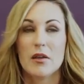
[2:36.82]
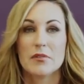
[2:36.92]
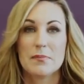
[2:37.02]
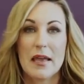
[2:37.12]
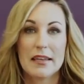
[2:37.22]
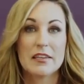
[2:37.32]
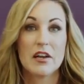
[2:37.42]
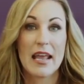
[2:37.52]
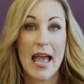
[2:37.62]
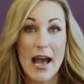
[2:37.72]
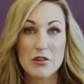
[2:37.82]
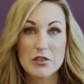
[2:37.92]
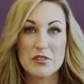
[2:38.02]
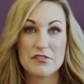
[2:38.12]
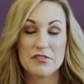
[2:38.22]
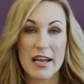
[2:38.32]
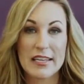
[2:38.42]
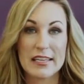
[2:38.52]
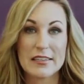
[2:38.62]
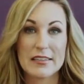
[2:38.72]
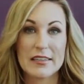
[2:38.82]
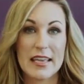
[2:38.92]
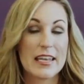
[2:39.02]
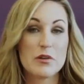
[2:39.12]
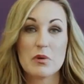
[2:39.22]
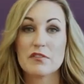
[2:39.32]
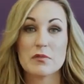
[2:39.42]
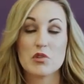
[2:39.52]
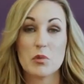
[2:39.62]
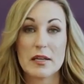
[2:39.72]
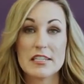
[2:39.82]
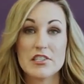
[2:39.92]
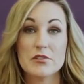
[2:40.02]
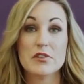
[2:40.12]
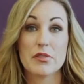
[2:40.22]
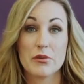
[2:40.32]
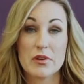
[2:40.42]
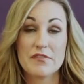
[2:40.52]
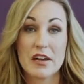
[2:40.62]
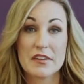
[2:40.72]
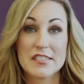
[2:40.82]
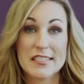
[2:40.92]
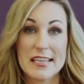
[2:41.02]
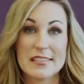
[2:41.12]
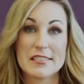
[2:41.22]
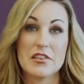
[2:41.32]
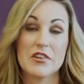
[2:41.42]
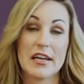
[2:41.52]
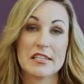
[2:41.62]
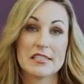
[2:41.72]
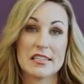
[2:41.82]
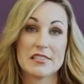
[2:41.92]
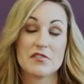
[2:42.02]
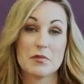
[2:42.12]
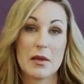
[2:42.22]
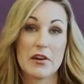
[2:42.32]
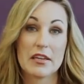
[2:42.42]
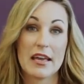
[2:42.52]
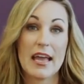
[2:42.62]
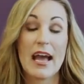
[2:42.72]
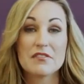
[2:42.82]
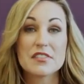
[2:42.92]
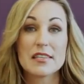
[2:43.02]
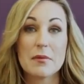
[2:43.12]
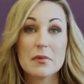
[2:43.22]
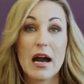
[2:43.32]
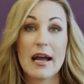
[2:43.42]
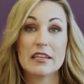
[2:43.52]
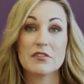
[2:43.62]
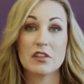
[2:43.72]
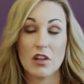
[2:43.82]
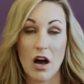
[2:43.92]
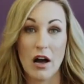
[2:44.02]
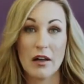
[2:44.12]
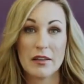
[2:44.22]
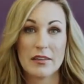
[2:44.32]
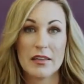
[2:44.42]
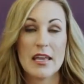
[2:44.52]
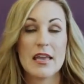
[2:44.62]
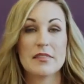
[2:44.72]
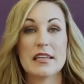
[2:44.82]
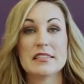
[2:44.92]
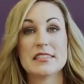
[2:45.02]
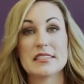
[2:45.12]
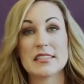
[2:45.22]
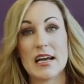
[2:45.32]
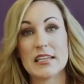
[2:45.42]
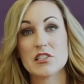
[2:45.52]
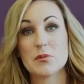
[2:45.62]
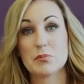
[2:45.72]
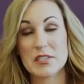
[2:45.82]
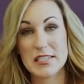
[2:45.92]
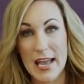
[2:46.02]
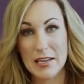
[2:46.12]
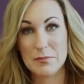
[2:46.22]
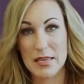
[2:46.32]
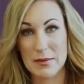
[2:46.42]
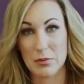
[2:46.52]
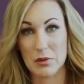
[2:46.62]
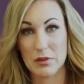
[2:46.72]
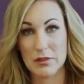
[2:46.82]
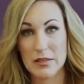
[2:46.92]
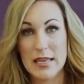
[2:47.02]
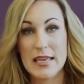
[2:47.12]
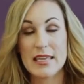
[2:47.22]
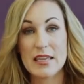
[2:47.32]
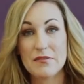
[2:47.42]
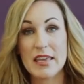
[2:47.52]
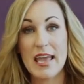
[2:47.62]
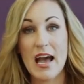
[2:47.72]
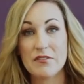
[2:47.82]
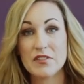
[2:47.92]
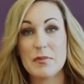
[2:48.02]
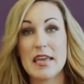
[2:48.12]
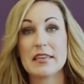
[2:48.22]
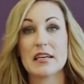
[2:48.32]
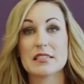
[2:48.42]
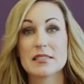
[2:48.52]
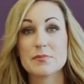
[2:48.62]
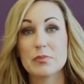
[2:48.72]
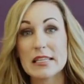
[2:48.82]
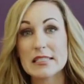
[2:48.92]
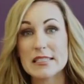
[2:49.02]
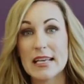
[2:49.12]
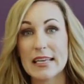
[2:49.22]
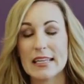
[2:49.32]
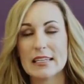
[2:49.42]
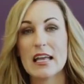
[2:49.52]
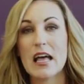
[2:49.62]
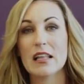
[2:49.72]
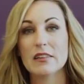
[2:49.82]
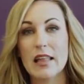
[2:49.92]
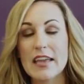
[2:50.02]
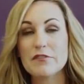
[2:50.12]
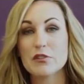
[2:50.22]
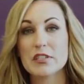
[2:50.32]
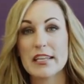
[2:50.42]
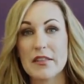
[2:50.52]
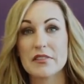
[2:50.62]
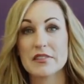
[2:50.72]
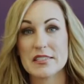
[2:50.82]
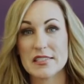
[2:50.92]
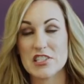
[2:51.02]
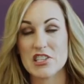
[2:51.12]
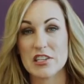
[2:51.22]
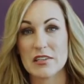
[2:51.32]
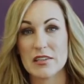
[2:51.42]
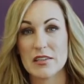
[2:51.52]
depending on how you define it, anywhere from 22 to 35 states in the United States of America have some kind of a law that is designed to protect people if they have to make a split-second life or death decision